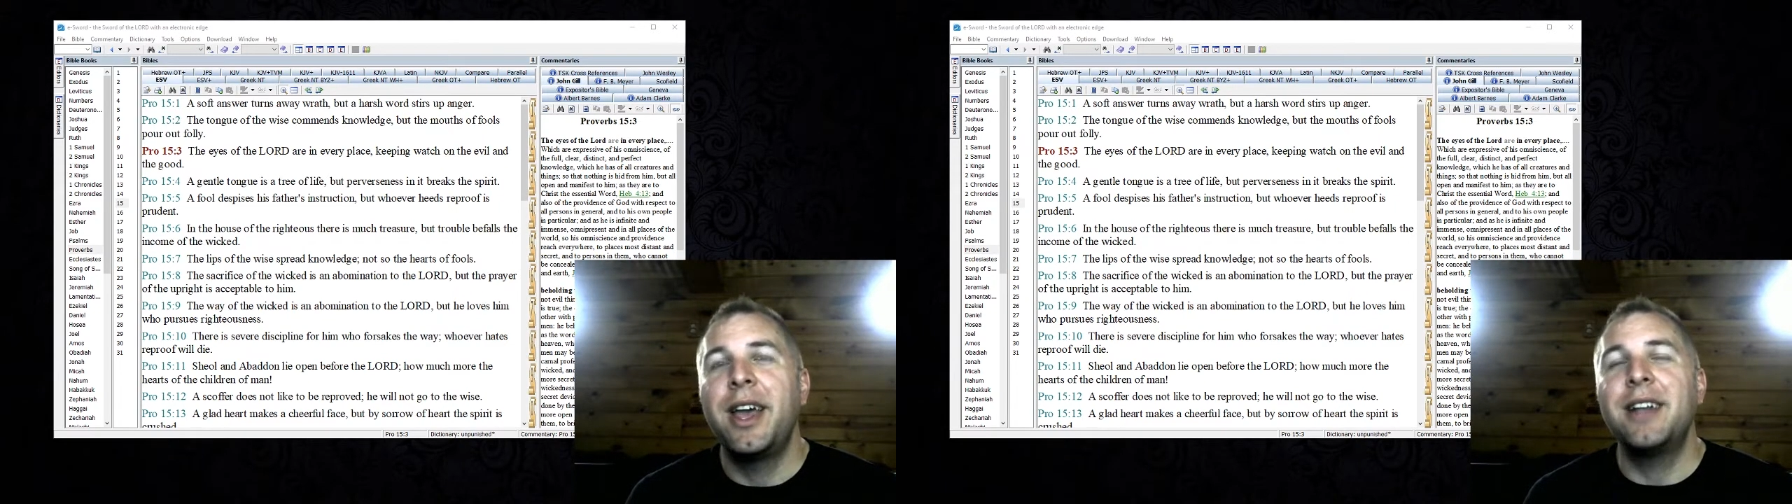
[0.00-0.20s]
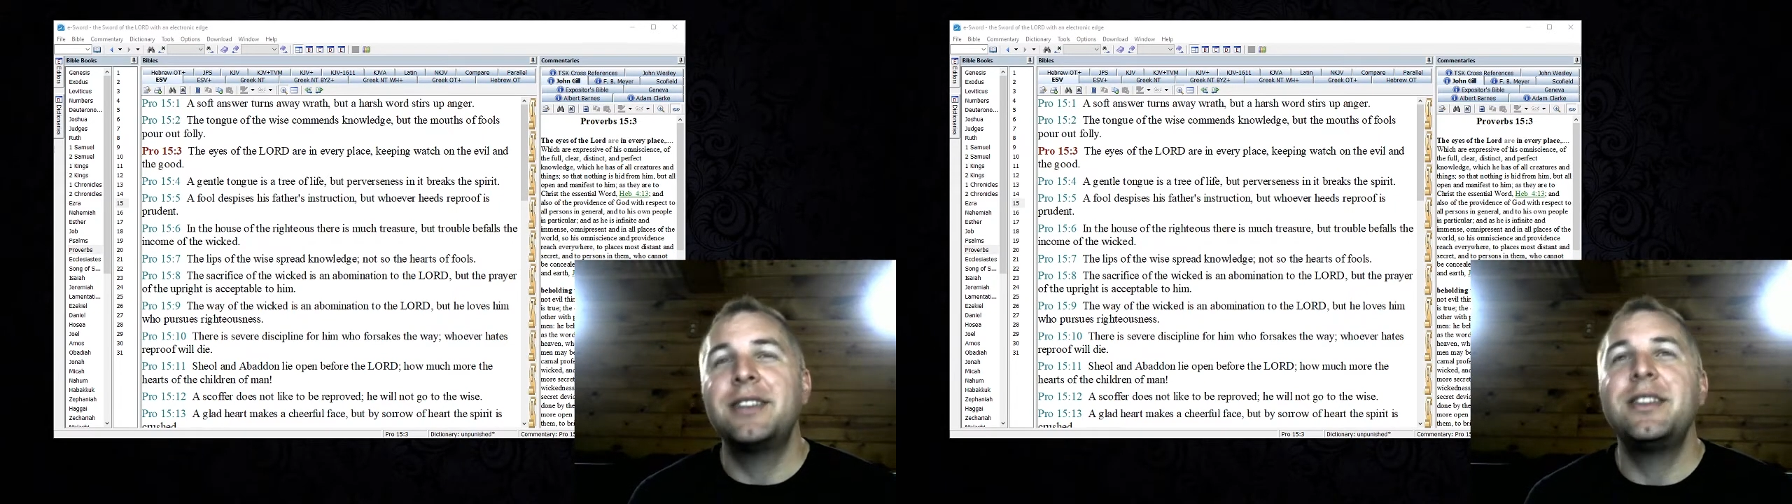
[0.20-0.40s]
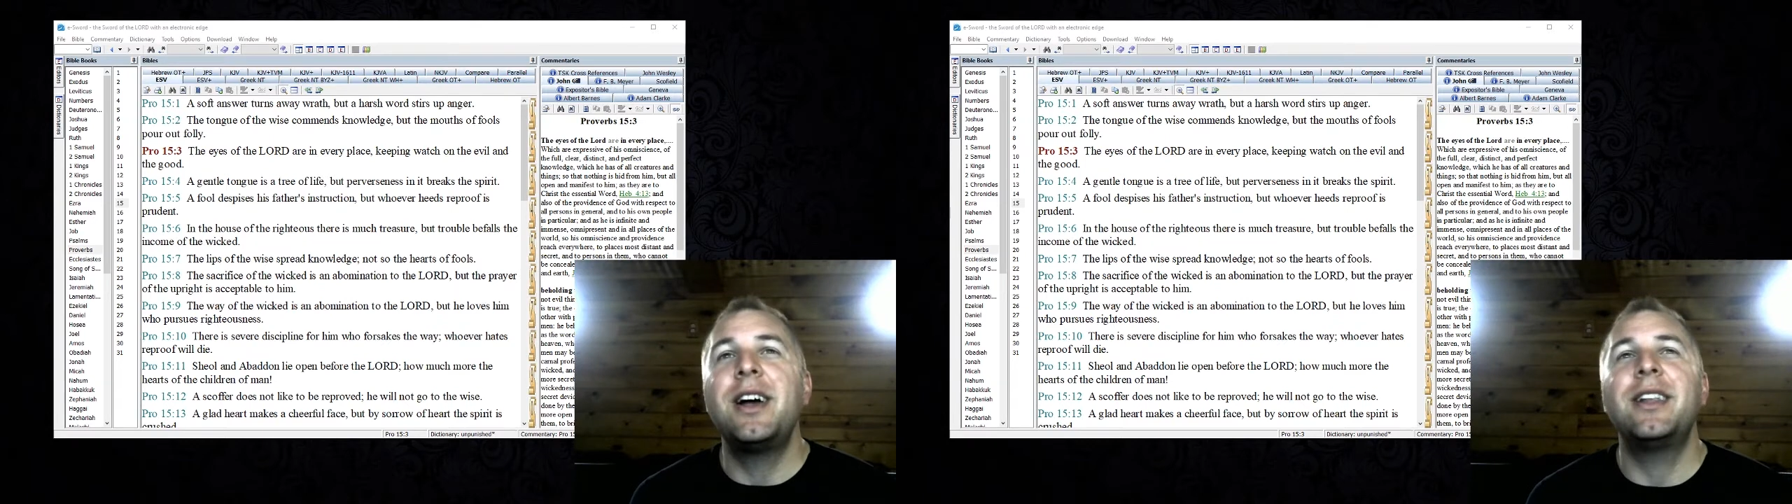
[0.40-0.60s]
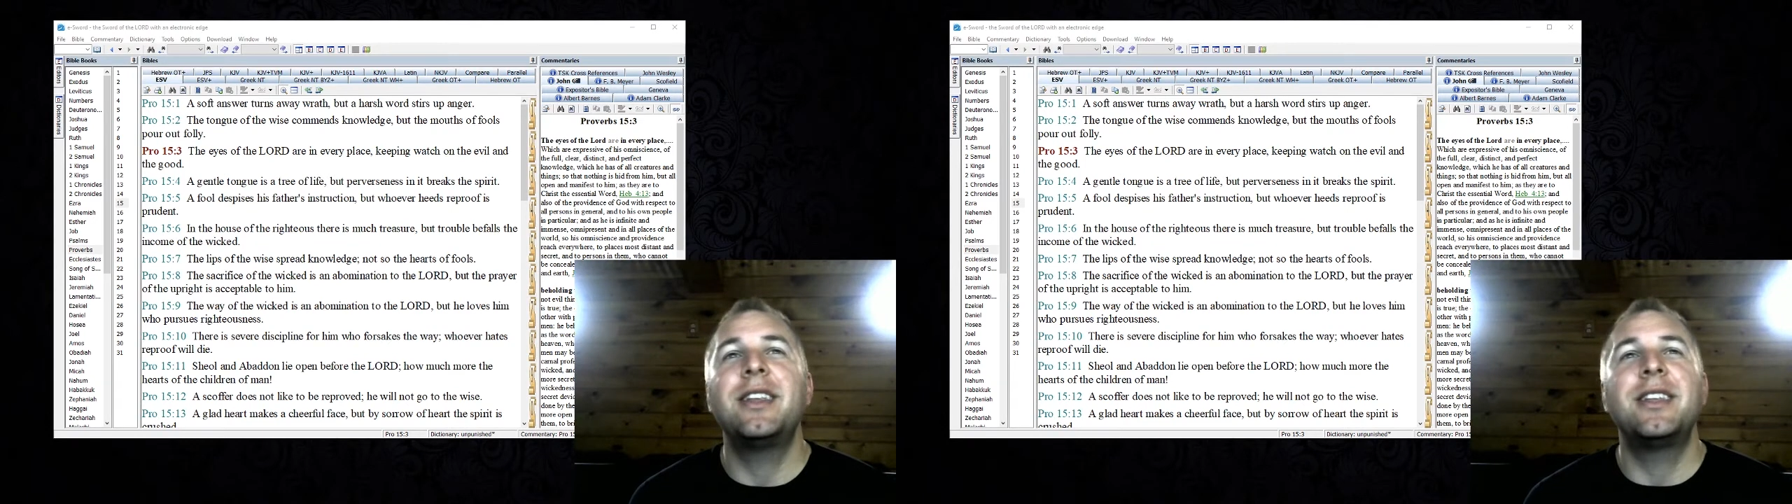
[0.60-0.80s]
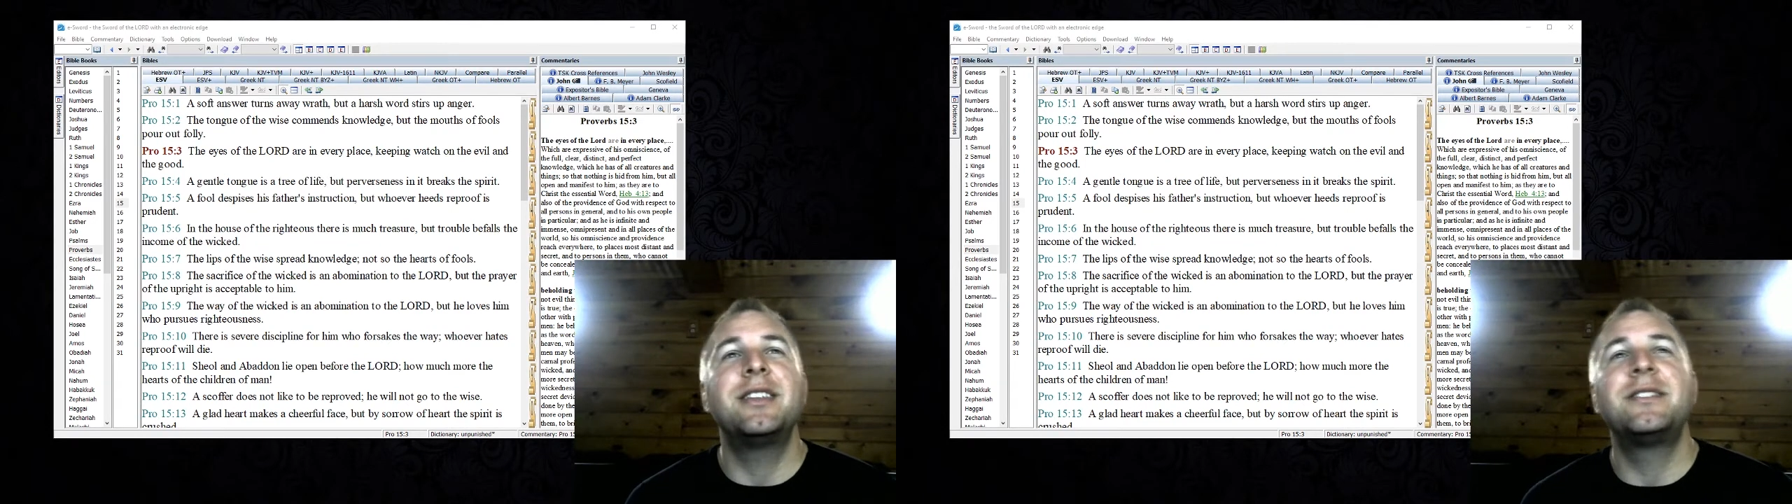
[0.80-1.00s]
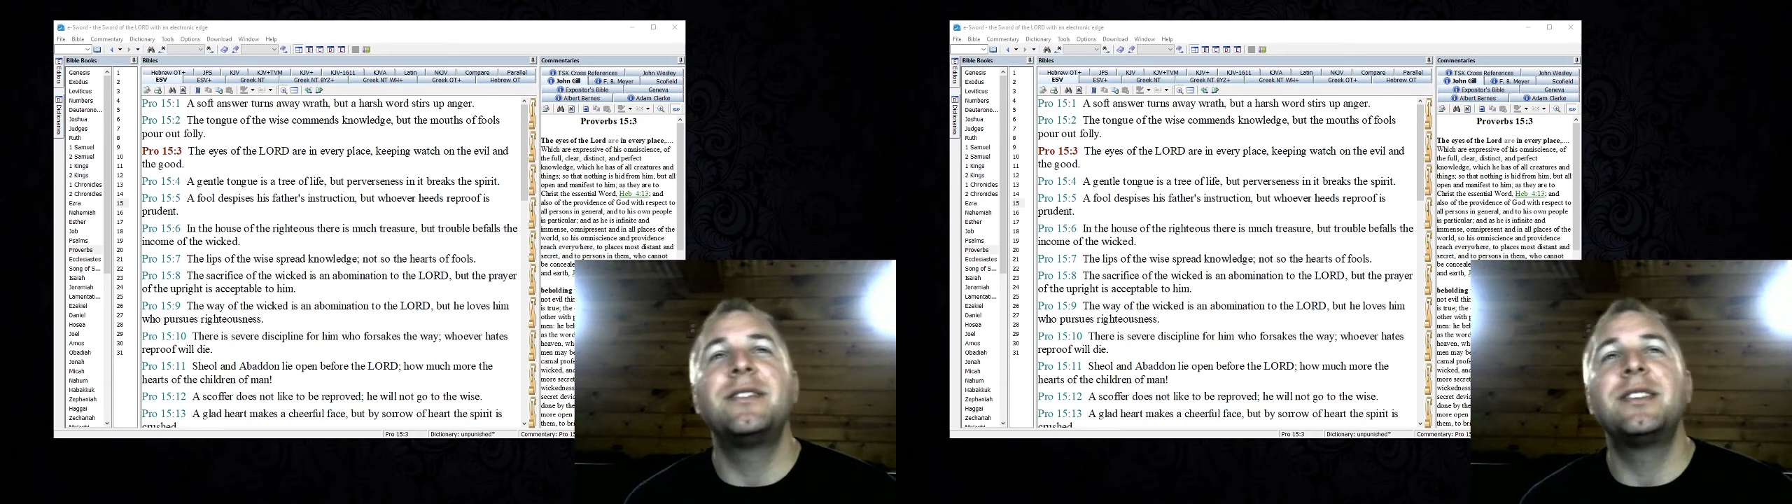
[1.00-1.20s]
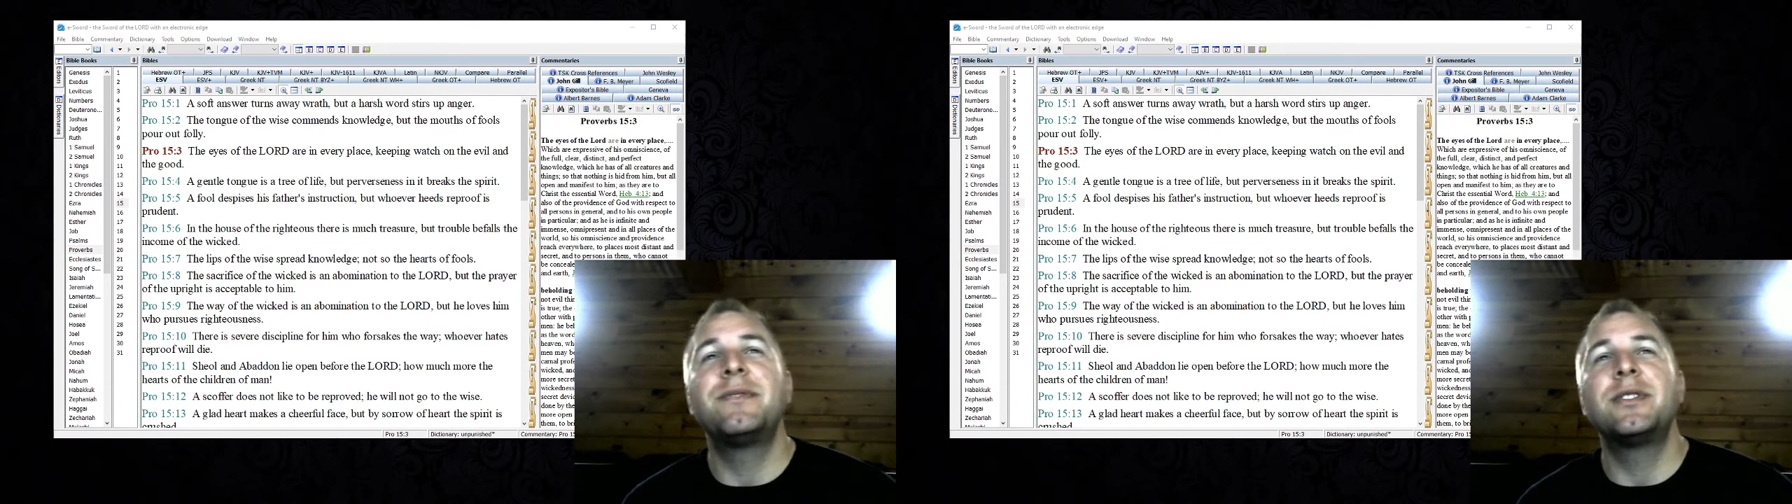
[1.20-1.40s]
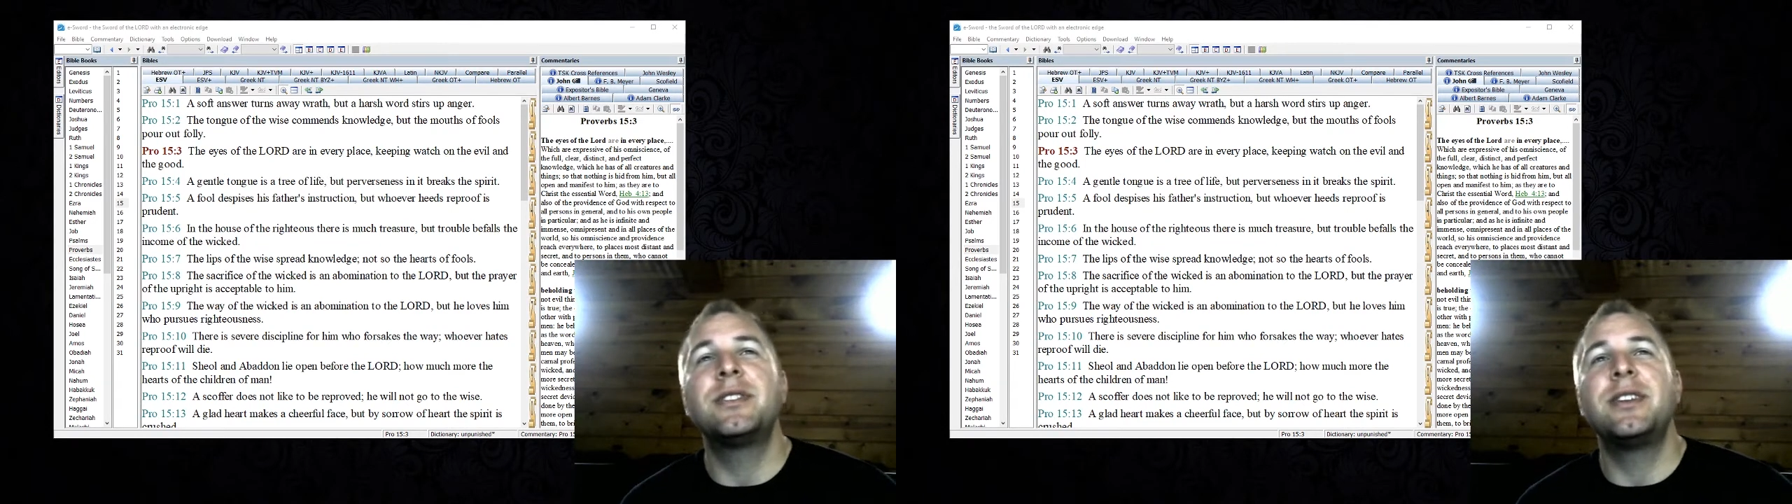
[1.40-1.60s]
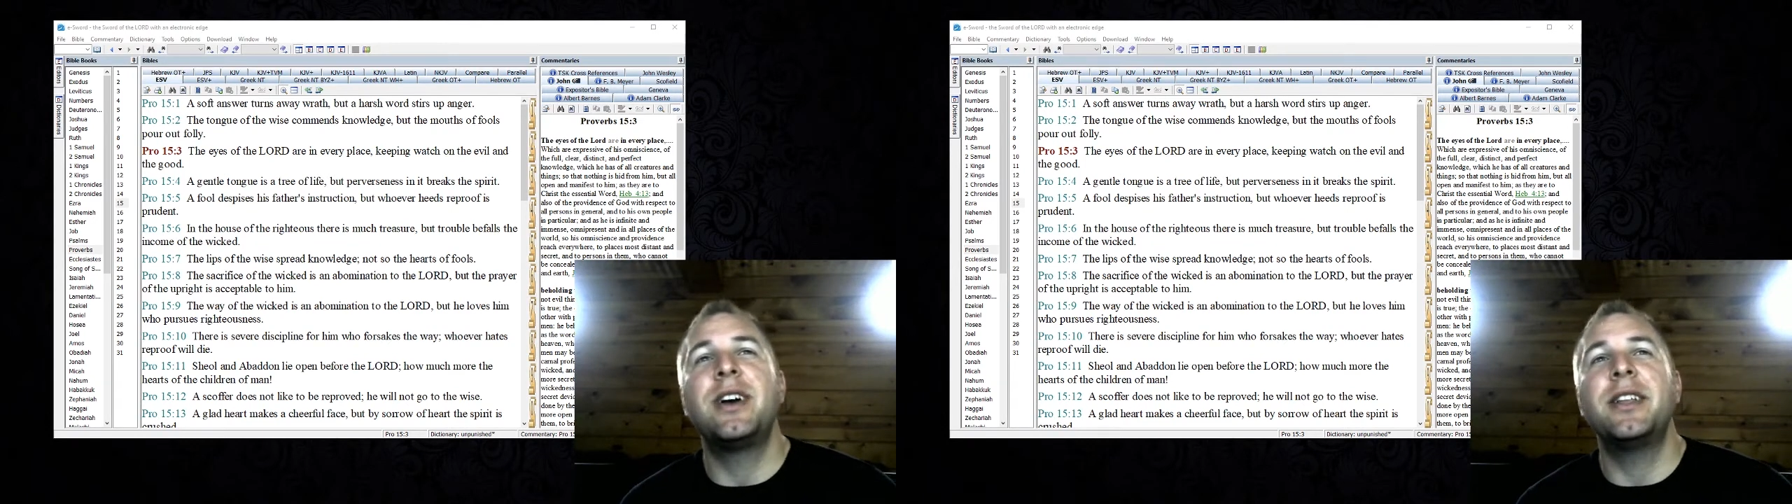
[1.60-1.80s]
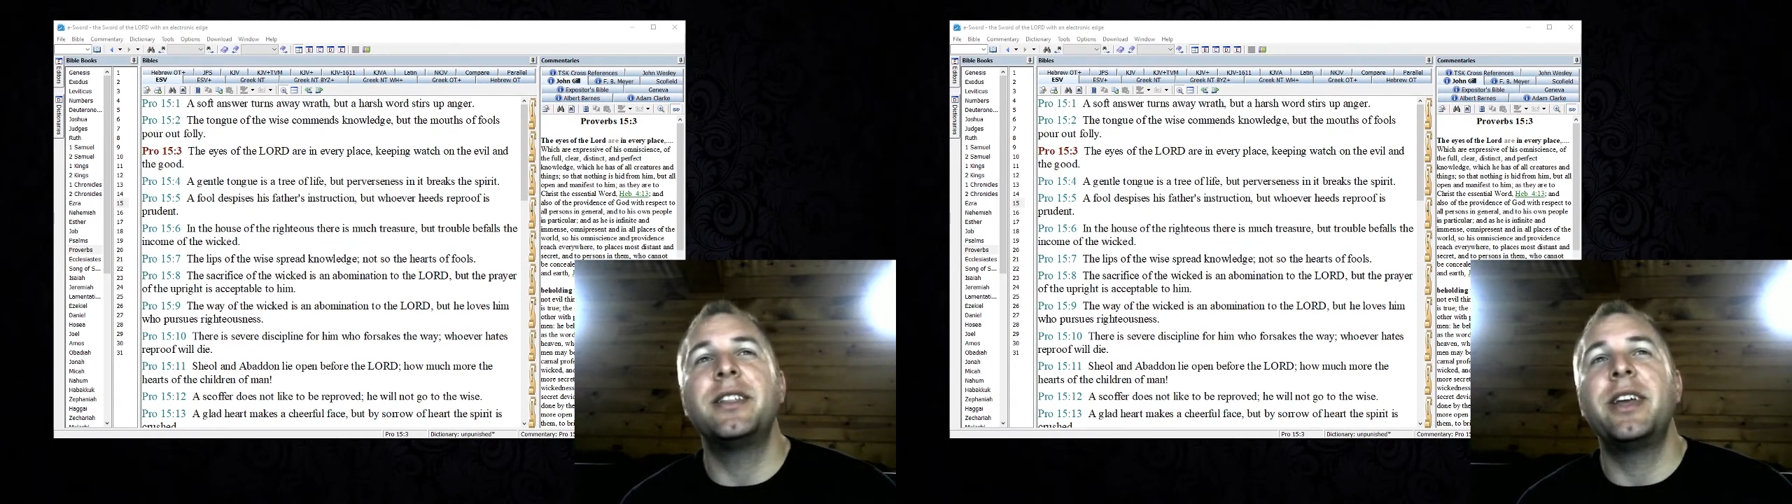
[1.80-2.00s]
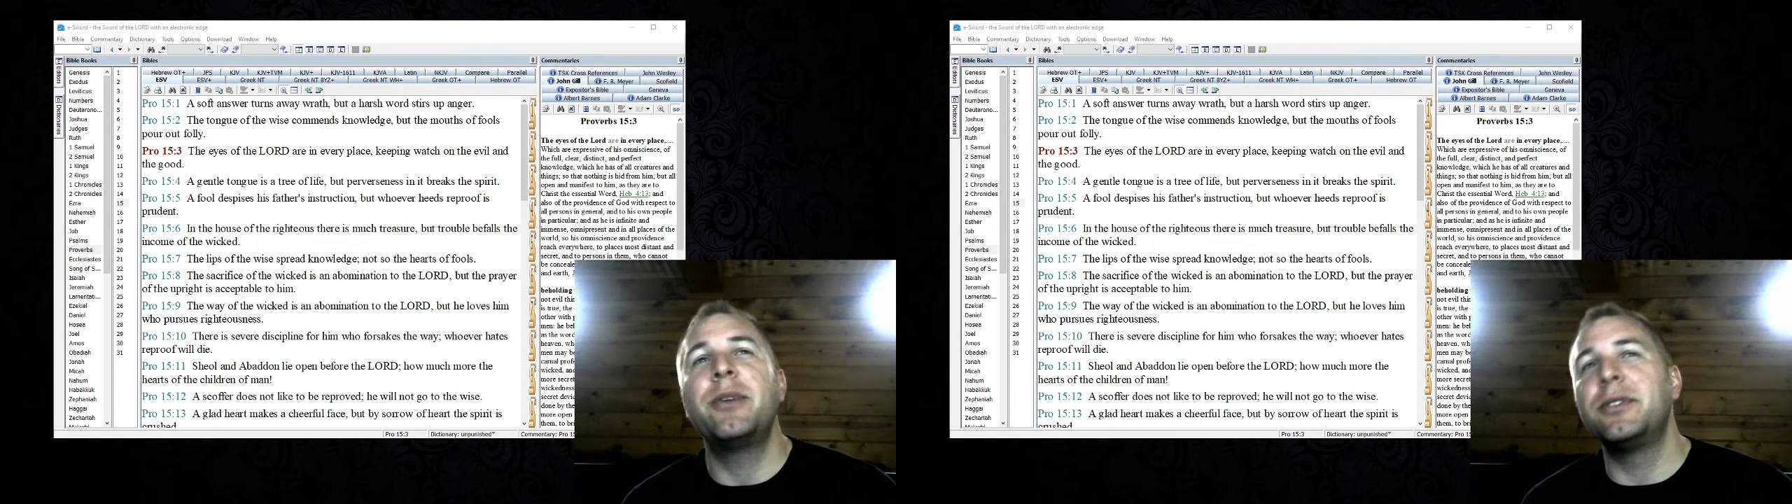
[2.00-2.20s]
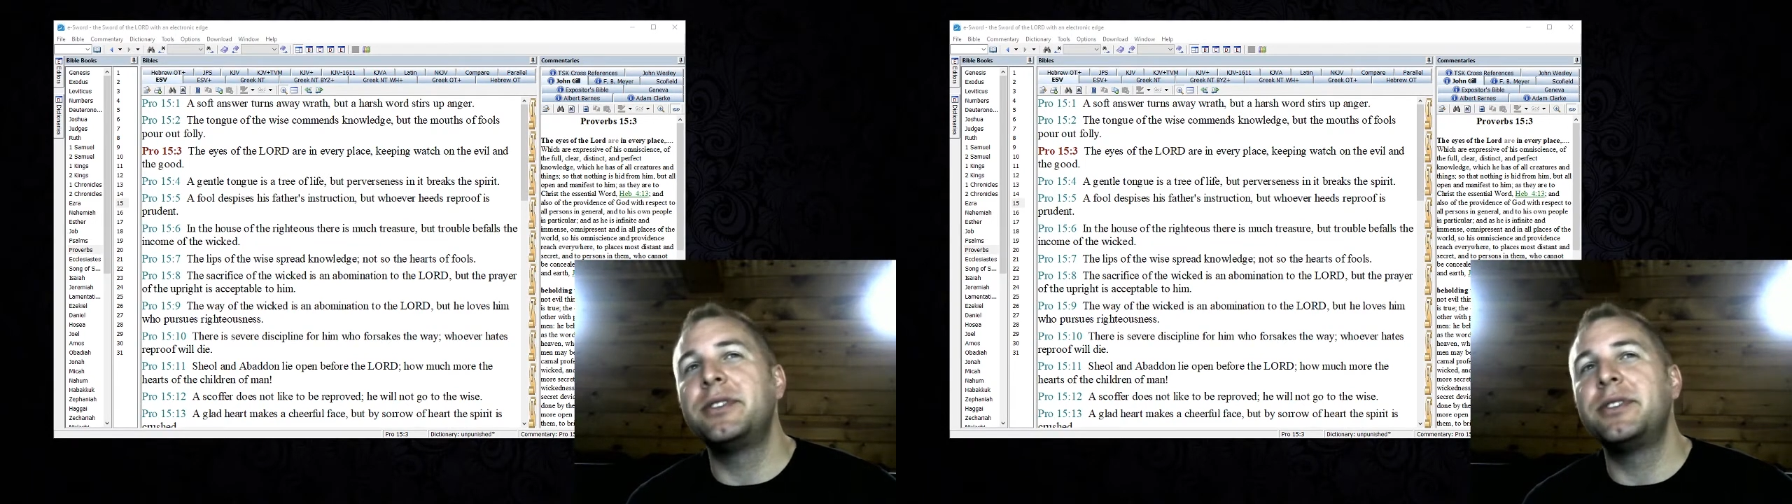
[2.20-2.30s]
And it's not this this verse is not they will